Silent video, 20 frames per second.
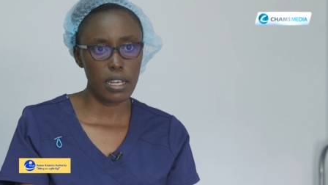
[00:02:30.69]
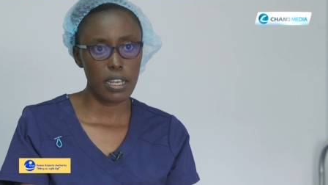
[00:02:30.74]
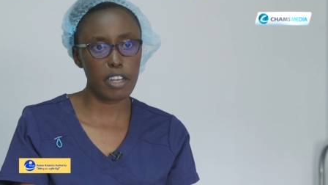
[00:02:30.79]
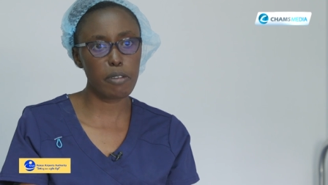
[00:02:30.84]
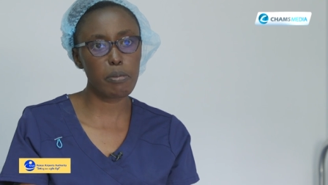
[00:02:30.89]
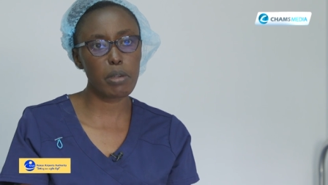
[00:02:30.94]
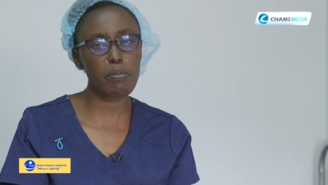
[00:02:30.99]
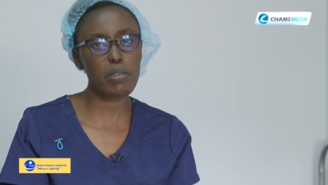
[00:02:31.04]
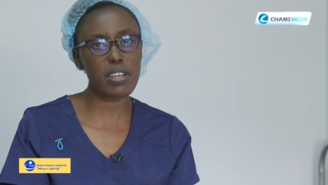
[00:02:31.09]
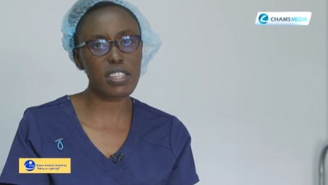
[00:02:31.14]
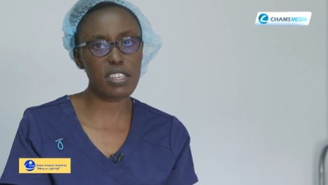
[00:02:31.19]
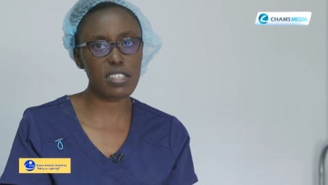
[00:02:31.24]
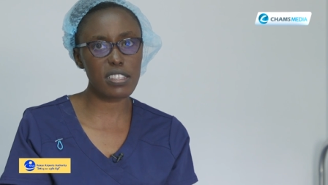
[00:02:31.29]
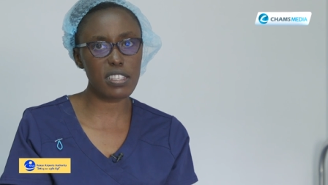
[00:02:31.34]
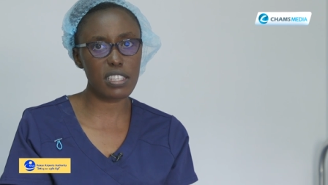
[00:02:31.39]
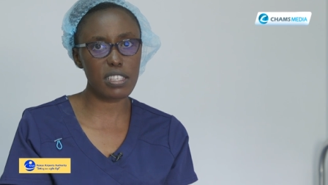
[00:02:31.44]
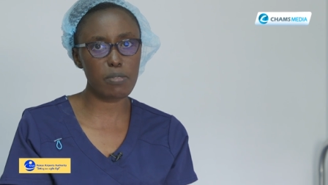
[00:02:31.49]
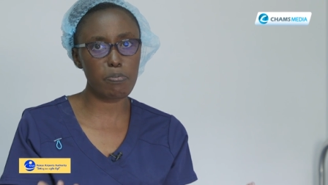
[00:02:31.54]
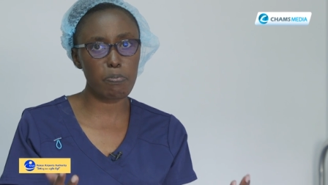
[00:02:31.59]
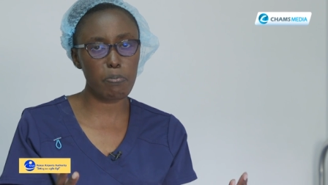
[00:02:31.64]
Remember, this
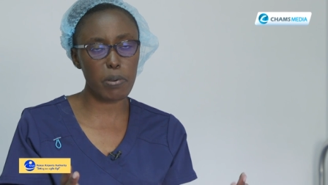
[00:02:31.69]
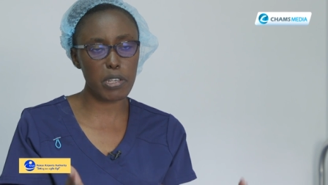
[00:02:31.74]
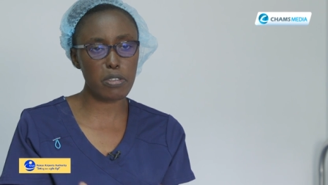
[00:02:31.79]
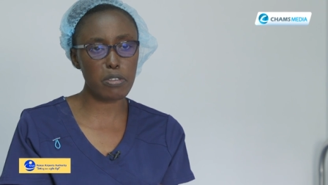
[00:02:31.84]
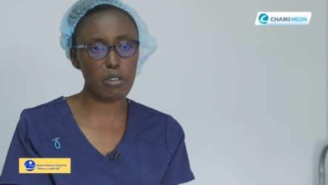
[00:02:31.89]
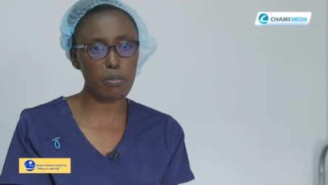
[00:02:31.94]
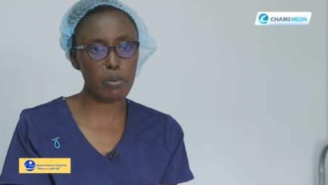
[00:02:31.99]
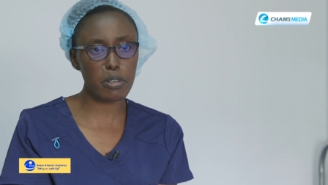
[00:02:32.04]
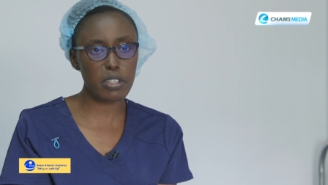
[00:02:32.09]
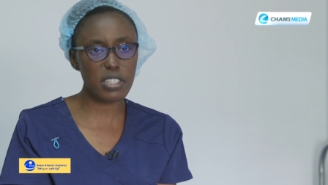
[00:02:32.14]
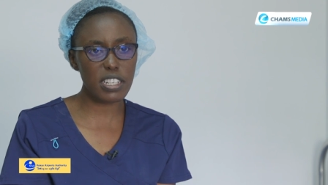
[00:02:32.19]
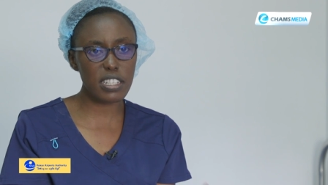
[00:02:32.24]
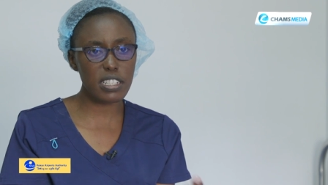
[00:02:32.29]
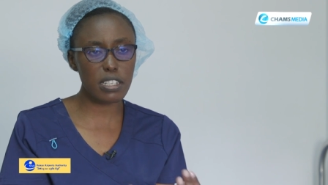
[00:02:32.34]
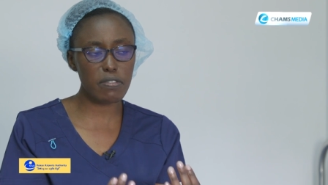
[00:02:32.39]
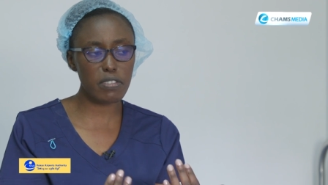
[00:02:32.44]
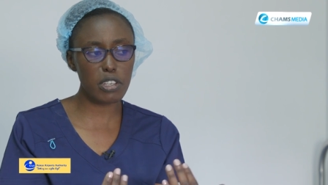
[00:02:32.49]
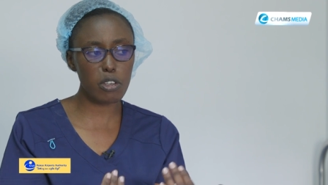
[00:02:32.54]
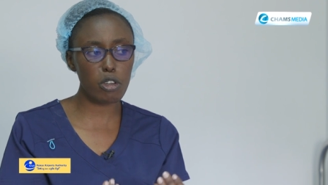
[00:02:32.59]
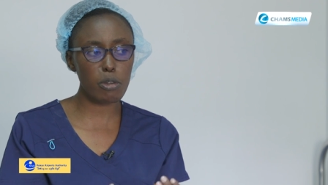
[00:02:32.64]
is personal
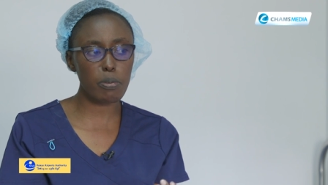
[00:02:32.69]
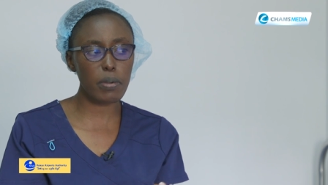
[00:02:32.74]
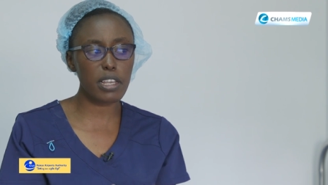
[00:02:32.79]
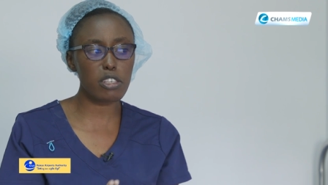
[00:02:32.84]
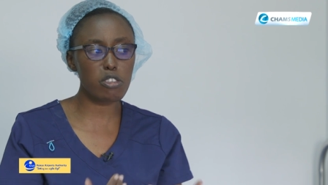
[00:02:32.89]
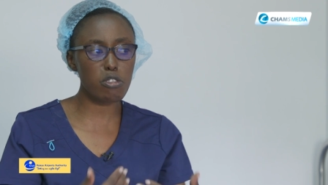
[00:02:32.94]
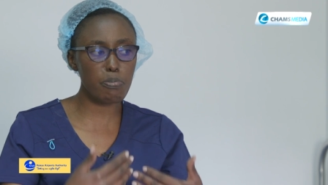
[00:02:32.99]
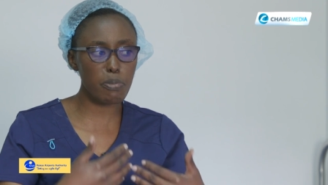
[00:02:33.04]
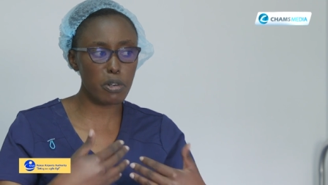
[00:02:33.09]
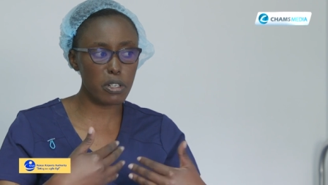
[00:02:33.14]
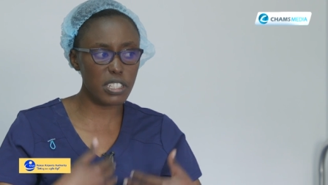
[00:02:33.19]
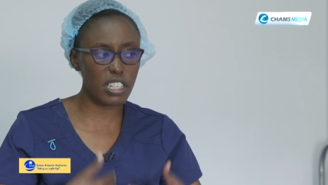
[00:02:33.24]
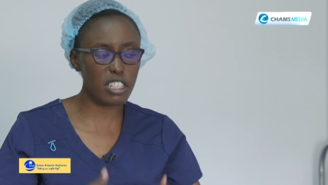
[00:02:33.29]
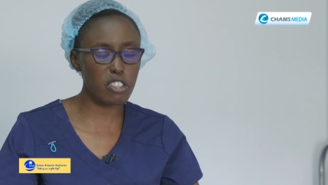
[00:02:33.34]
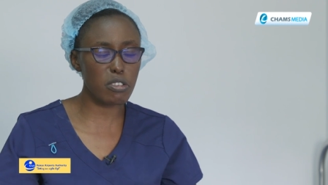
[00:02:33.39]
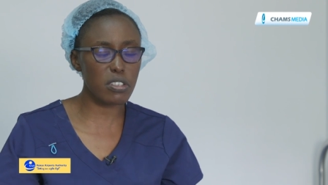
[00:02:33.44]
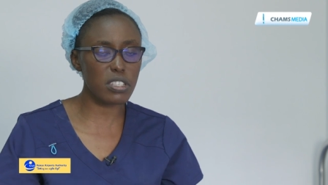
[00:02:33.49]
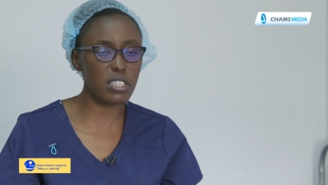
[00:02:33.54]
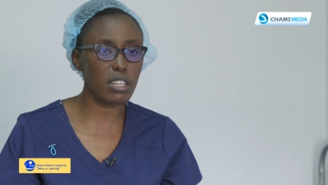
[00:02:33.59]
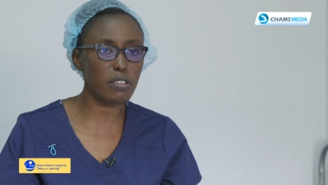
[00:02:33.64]
protective equipment. As you
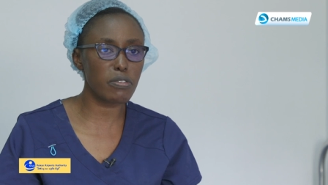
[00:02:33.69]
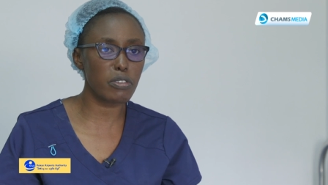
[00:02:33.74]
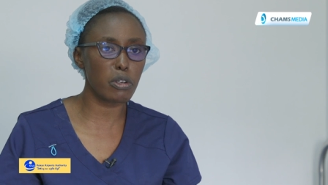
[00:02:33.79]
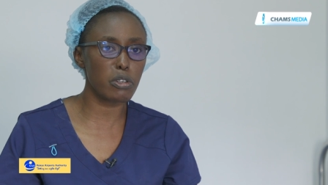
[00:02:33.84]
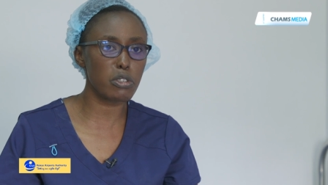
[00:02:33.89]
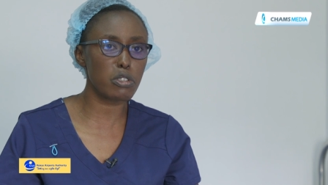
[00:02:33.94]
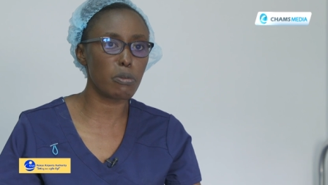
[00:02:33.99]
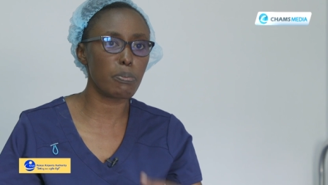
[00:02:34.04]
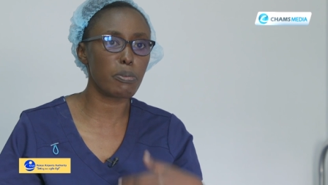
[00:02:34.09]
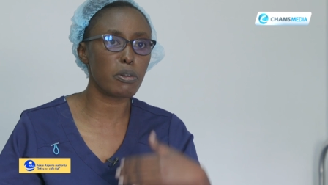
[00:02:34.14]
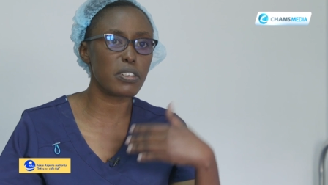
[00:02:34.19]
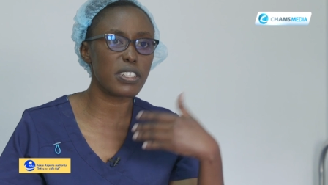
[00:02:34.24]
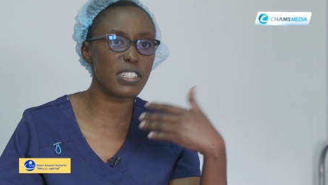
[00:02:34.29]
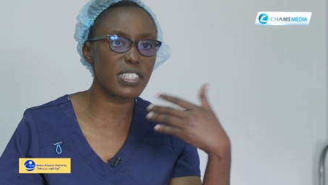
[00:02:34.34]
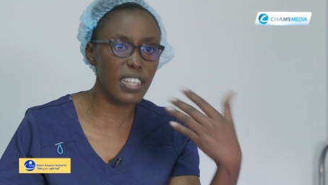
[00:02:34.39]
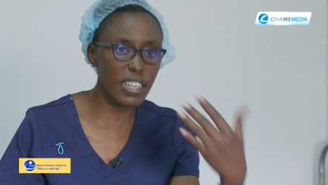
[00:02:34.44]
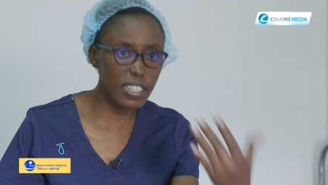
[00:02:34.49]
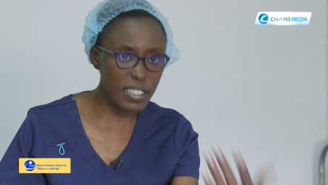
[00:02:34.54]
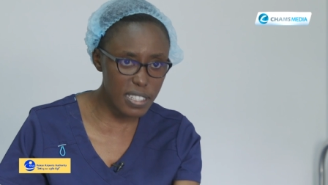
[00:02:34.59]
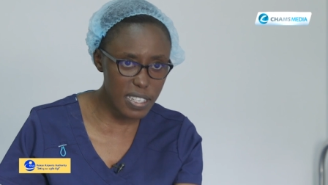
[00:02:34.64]
protect yourself, you're also
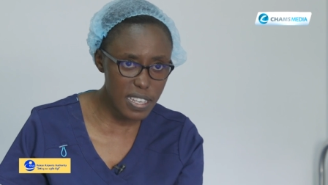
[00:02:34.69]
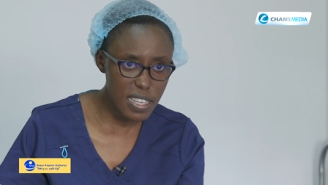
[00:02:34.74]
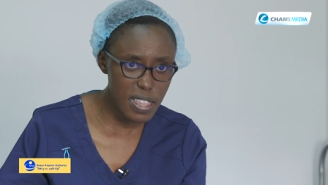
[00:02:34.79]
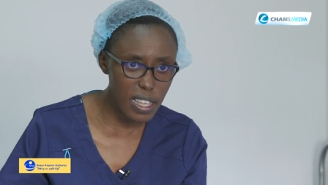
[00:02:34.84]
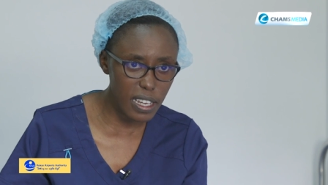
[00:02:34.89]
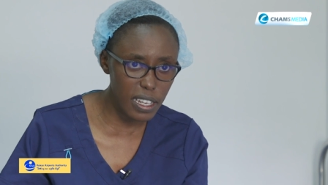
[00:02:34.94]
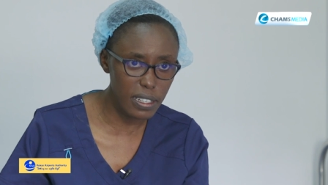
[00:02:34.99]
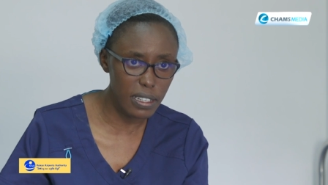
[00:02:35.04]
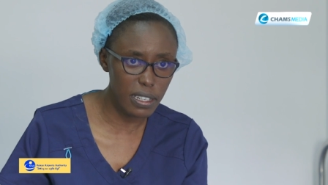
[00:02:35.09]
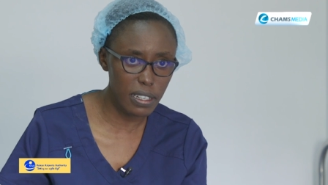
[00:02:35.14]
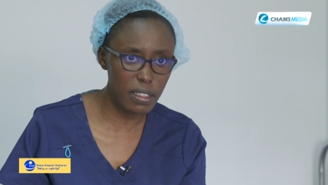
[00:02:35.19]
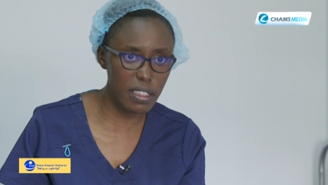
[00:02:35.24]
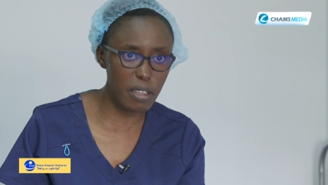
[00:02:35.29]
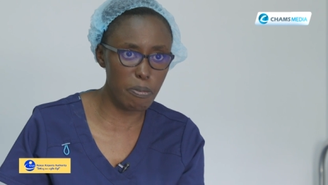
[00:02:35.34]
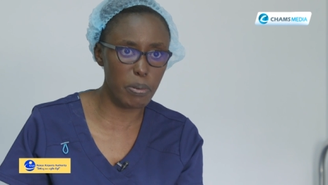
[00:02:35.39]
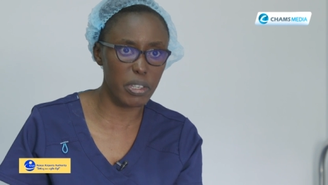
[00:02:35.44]
protecting the